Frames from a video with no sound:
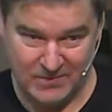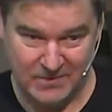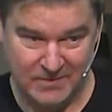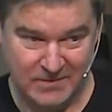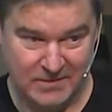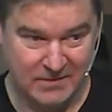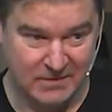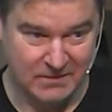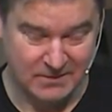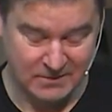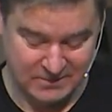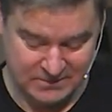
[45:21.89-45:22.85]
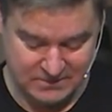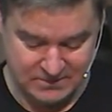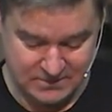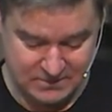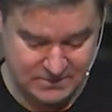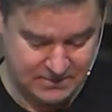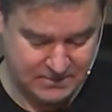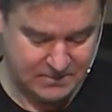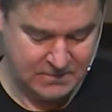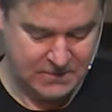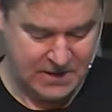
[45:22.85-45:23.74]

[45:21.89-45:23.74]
Nobody speaks.